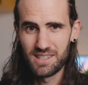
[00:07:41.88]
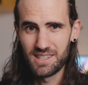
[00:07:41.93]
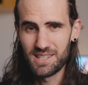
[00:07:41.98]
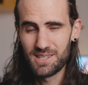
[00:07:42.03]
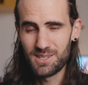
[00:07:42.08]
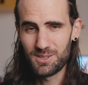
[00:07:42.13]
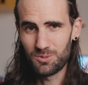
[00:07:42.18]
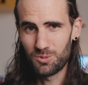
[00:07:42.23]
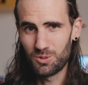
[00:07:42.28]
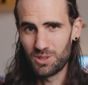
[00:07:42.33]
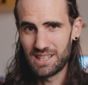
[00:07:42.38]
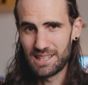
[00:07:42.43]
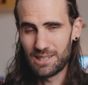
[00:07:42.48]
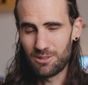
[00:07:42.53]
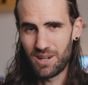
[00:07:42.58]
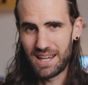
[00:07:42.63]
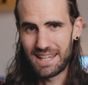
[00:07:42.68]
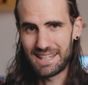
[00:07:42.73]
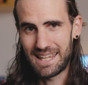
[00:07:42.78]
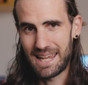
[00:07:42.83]
this is a really
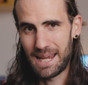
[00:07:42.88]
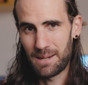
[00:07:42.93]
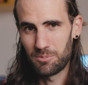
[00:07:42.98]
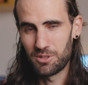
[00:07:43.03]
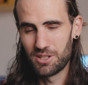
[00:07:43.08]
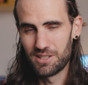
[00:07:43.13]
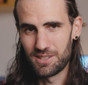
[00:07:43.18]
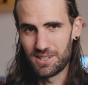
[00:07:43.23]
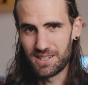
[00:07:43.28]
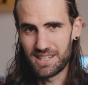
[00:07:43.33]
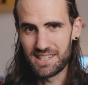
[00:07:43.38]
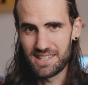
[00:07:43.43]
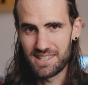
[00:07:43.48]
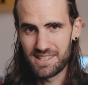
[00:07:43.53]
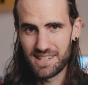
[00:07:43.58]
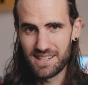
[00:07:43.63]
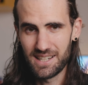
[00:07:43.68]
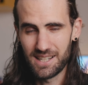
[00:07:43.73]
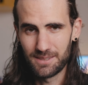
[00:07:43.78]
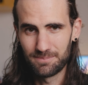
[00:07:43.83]
great camera to
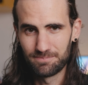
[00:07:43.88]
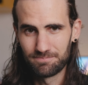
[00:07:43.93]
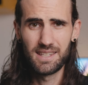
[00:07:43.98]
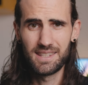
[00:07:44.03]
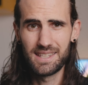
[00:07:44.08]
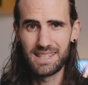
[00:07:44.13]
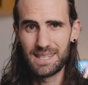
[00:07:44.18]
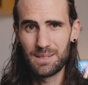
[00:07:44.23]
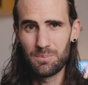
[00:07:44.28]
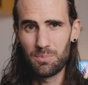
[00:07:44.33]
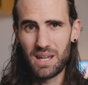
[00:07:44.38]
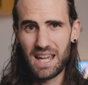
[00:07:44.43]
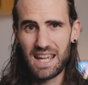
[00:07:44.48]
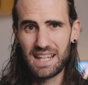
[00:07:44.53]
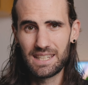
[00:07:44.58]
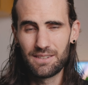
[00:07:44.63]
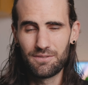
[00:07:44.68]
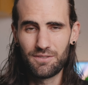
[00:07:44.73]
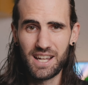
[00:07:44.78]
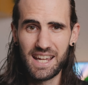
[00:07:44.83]
consider. Thinking
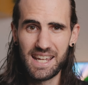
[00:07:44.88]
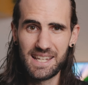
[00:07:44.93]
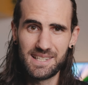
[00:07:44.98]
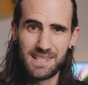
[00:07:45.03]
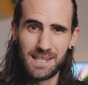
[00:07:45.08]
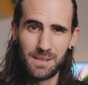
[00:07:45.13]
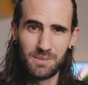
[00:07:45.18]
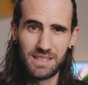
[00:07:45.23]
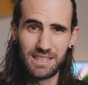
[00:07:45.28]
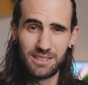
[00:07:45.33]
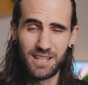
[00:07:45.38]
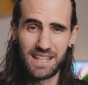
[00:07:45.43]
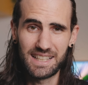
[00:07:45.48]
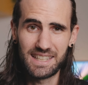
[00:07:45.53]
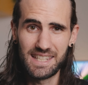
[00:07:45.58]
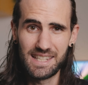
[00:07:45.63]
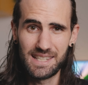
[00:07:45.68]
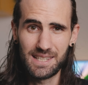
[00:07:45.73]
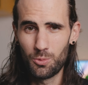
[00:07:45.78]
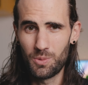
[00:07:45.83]
back, if I had something like
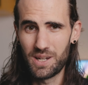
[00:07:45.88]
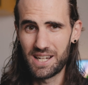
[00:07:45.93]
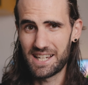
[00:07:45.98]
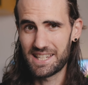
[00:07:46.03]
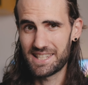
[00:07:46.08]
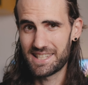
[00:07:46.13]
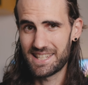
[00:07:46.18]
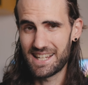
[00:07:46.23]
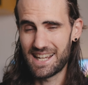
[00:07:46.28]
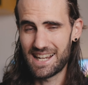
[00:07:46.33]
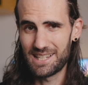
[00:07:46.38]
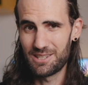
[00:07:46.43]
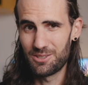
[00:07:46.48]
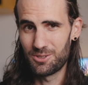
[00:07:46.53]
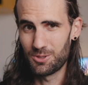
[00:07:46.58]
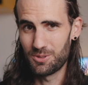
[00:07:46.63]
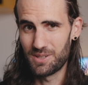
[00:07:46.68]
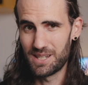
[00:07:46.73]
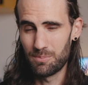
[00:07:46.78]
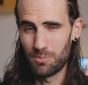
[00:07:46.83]
this when I started
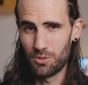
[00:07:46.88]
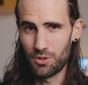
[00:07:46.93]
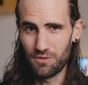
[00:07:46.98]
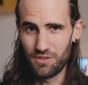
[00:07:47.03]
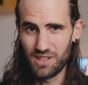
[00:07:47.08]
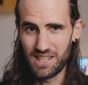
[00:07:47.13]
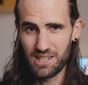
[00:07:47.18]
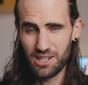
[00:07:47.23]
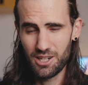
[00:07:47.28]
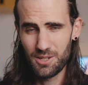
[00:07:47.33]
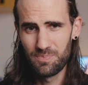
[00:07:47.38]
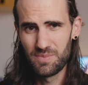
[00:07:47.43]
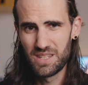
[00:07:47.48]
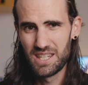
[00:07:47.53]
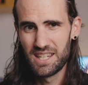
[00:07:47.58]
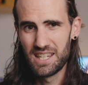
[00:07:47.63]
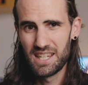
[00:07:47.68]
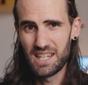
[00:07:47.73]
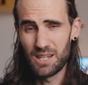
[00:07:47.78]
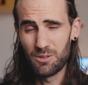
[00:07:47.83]
doing more video,
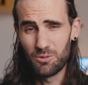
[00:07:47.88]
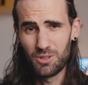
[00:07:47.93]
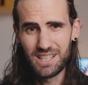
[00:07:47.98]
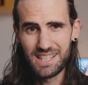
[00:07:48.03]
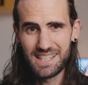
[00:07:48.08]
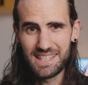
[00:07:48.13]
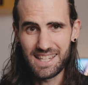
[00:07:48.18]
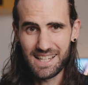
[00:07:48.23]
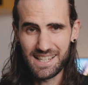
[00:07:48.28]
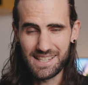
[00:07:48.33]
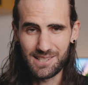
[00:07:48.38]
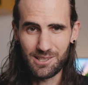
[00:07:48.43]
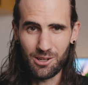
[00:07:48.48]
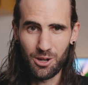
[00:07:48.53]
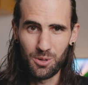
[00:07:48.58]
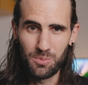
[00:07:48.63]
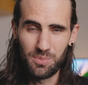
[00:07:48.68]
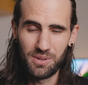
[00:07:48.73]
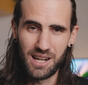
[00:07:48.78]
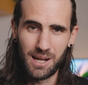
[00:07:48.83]
it really does
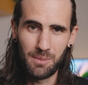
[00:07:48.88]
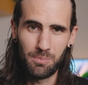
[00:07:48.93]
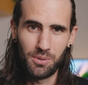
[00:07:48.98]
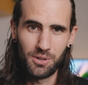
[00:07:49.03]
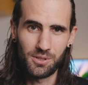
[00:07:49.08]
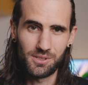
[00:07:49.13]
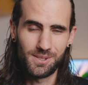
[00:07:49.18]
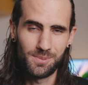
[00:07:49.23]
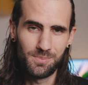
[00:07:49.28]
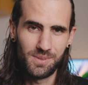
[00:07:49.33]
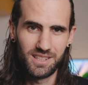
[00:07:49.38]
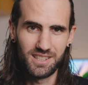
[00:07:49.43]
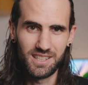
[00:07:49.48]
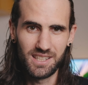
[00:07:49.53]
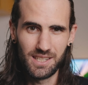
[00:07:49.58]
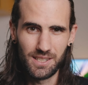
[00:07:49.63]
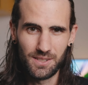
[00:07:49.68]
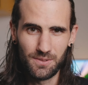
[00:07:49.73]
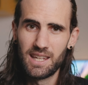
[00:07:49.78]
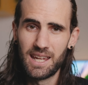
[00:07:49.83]
open up
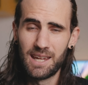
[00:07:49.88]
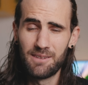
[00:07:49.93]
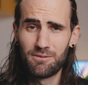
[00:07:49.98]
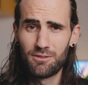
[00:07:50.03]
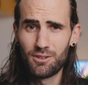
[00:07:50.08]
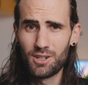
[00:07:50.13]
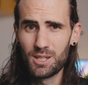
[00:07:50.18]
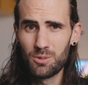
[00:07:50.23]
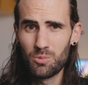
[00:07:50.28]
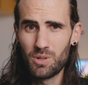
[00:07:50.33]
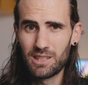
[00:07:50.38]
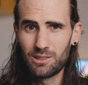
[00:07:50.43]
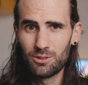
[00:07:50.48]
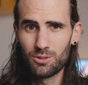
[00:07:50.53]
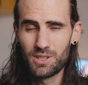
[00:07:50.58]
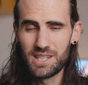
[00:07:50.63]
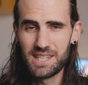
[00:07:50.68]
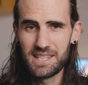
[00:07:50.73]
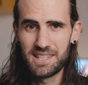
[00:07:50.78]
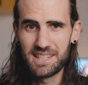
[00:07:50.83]
possibilities. And for anyone
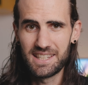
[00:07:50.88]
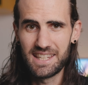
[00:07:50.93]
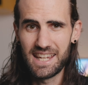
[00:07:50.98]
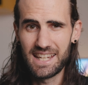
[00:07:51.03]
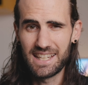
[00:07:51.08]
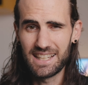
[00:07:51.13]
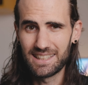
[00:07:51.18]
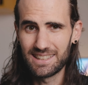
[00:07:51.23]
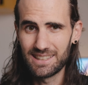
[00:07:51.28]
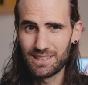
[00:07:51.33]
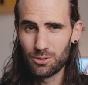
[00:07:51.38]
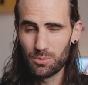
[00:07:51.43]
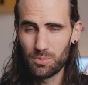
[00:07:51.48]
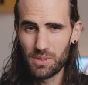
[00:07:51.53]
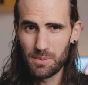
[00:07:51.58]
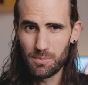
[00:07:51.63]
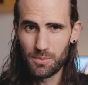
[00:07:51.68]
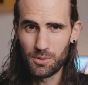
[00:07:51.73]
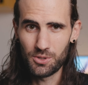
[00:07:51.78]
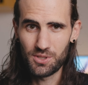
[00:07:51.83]
looking to get a little
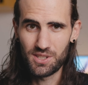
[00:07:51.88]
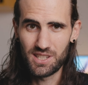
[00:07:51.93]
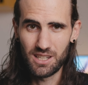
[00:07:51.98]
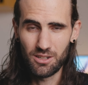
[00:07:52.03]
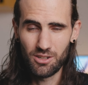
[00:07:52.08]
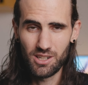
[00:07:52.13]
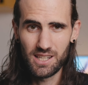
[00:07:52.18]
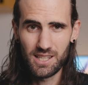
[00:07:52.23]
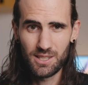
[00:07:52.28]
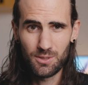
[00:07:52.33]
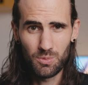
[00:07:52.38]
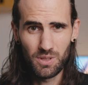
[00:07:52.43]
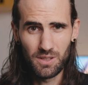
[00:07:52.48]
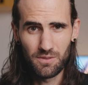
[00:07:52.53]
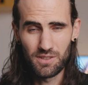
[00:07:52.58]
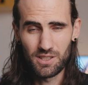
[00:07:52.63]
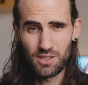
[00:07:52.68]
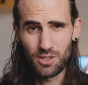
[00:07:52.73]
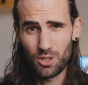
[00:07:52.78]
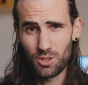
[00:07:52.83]
bit more serious with
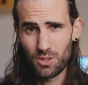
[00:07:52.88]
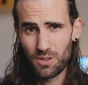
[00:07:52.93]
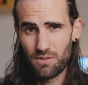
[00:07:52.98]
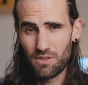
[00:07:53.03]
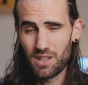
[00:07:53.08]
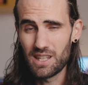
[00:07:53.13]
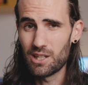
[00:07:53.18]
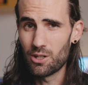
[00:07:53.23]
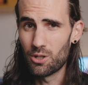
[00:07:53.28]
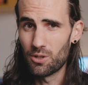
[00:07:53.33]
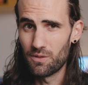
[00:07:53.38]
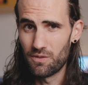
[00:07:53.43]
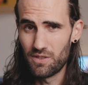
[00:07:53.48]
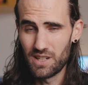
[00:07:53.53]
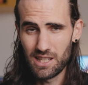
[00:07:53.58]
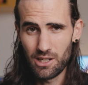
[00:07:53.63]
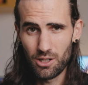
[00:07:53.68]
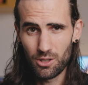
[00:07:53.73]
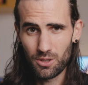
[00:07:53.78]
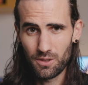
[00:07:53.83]
photography or
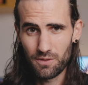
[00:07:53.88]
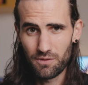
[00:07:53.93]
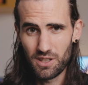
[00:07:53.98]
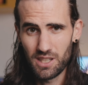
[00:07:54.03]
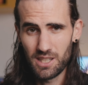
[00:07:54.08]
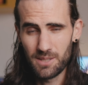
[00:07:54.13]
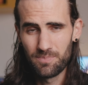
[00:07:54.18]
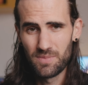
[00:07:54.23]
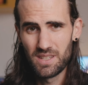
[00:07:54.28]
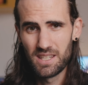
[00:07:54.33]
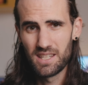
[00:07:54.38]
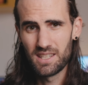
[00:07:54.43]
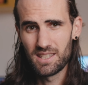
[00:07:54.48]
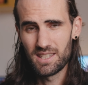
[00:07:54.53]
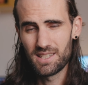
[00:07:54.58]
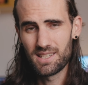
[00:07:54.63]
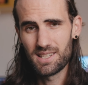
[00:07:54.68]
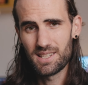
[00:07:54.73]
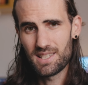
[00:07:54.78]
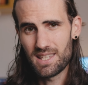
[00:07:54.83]
videography,
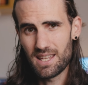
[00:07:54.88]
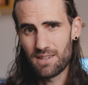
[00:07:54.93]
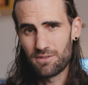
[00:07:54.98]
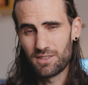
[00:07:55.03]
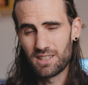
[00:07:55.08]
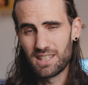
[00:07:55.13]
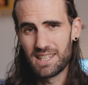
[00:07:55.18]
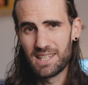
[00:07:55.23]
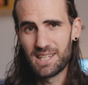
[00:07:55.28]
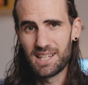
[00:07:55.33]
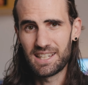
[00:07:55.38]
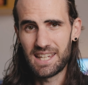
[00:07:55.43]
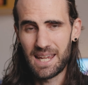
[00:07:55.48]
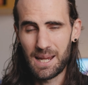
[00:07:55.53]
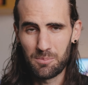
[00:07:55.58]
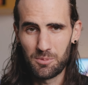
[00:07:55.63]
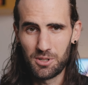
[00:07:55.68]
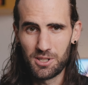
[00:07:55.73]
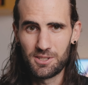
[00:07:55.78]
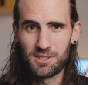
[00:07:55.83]
this is definitely a
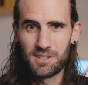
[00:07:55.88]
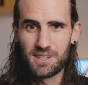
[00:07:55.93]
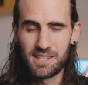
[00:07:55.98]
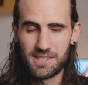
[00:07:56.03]
camera to